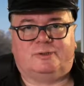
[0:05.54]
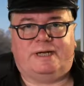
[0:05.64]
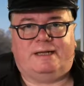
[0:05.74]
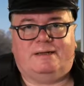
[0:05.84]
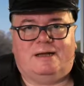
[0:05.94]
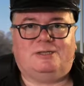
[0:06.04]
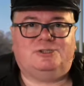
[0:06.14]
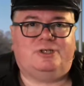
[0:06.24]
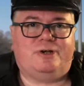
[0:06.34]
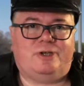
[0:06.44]
Train, I'll
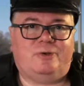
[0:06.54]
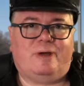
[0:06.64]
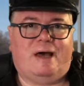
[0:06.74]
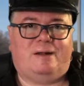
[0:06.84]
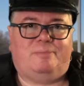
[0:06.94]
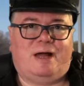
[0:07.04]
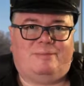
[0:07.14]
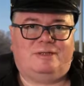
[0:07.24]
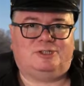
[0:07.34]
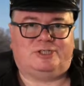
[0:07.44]
show you how to
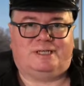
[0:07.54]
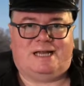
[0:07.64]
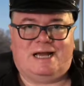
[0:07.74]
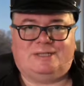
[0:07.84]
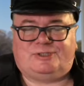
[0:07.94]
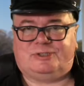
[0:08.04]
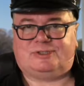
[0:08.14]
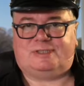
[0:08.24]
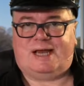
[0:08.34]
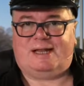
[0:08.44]
publish an Azure
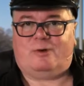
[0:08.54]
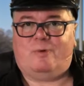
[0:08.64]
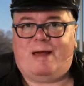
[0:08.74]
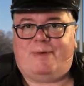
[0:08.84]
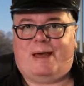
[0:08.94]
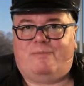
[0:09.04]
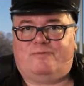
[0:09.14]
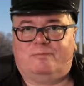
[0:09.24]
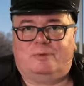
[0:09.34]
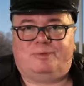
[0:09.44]
static web
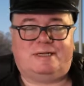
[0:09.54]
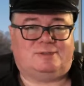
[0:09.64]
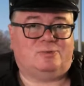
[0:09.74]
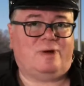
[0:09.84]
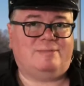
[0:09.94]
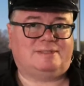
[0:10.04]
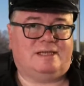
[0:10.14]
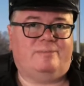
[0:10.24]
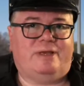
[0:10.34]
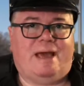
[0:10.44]
app from a Blazor
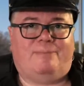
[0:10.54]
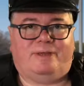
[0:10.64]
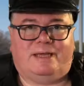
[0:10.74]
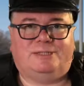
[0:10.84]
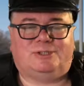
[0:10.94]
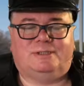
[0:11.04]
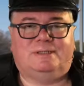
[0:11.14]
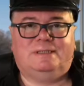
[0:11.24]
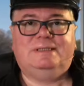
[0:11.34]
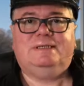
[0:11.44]
WebAssembly
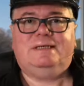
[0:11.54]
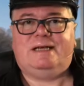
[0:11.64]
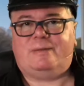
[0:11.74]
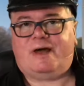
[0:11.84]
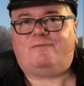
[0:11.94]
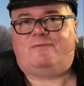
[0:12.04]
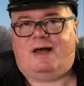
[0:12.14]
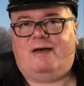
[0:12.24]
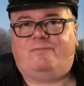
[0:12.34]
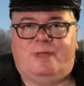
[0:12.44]
application in about
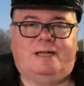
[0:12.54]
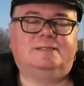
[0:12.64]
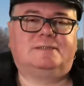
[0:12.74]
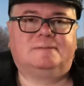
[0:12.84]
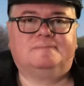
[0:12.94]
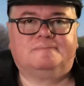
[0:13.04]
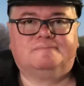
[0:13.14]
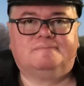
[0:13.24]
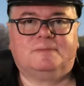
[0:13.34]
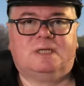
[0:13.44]
five minutes.
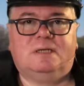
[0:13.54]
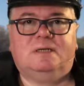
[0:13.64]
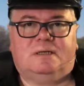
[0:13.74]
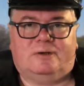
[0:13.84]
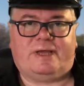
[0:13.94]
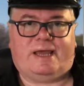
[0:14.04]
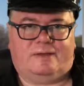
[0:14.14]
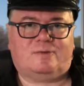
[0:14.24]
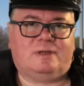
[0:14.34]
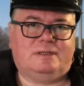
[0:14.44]
Okay,
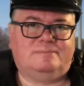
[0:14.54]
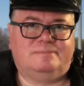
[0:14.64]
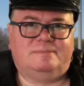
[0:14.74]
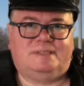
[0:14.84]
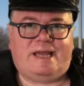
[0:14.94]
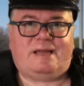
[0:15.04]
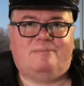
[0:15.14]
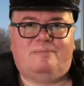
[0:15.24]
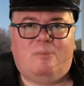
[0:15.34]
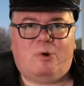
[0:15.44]
it's going to take
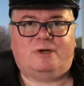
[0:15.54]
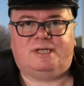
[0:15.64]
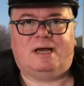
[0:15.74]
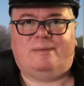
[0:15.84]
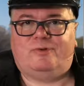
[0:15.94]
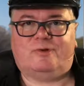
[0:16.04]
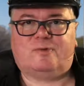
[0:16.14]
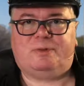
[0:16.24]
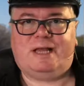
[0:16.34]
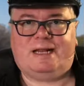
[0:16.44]
more time to
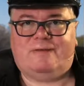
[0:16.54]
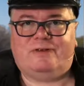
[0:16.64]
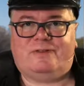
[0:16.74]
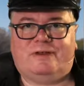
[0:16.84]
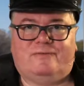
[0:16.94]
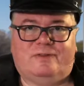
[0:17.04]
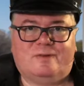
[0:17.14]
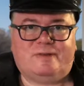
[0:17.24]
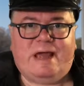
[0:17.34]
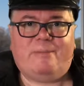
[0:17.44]
explain everything for
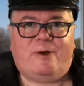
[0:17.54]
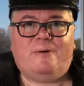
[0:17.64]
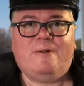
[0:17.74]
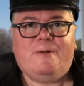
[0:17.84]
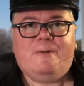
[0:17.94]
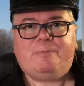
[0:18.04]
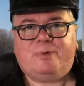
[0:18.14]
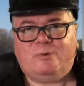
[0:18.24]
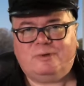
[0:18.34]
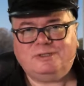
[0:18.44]
this demo,
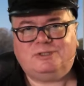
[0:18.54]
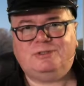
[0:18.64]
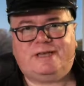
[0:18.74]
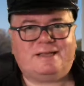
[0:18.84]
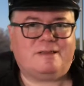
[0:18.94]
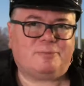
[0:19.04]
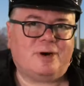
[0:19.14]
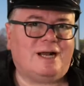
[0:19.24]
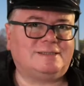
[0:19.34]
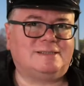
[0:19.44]
but once you get the
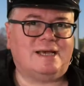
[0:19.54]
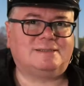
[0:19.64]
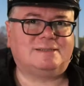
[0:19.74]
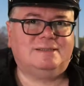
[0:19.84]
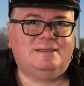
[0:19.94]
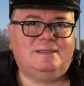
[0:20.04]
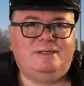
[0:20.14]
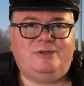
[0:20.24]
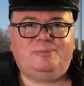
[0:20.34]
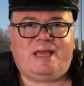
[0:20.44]
process,
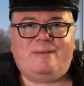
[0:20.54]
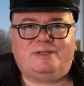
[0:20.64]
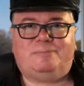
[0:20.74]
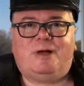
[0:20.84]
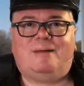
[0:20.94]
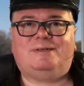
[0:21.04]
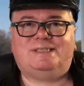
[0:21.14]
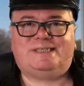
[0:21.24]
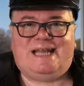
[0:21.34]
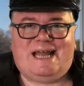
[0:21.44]
you'll be able to
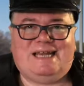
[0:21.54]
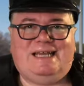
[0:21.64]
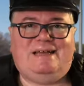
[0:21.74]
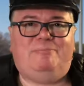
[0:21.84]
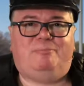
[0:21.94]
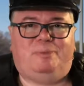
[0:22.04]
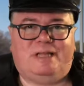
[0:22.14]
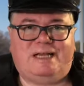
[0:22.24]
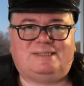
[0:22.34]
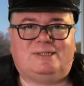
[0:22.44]
publish any
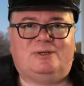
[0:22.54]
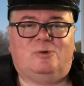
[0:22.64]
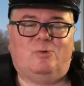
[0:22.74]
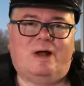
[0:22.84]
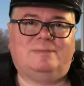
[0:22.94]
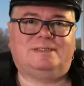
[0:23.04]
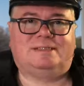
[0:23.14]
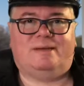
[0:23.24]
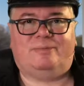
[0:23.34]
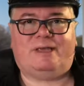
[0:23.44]
Blazor
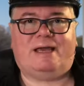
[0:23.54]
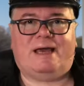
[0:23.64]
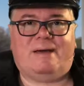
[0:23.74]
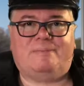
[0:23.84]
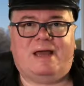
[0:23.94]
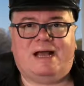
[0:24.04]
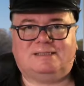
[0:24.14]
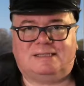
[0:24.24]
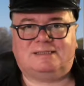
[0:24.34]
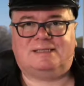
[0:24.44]
WebAssembly app
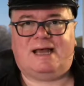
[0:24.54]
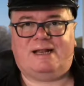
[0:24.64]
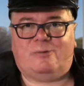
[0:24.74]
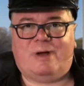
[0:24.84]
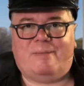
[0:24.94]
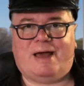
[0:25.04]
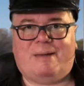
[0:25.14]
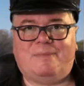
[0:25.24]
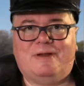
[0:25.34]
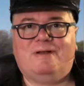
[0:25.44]
as a static web
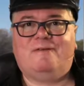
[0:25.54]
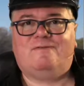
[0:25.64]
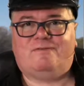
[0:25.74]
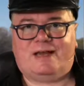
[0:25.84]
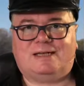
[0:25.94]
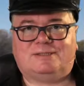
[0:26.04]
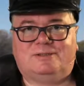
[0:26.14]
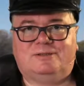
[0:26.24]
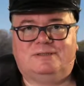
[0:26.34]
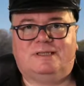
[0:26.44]
app
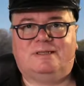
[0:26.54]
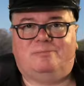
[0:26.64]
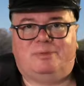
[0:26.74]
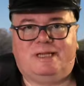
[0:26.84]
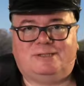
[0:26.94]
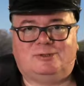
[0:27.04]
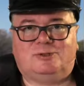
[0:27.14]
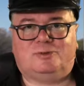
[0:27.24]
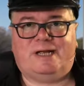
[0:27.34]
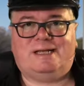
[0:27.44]
faster than the Blazor
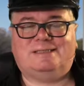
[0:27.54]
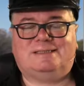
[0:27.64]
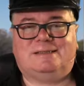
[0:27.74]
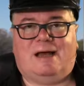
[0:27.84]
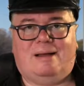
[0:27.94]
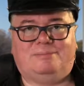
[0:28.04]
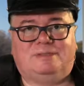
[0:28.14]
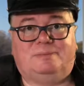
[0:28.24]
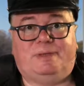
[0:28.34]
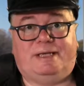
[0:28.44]
Train's top
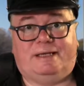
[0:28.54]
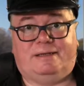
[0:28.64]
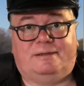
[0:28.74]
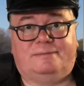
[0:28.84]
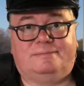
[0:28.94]
speed.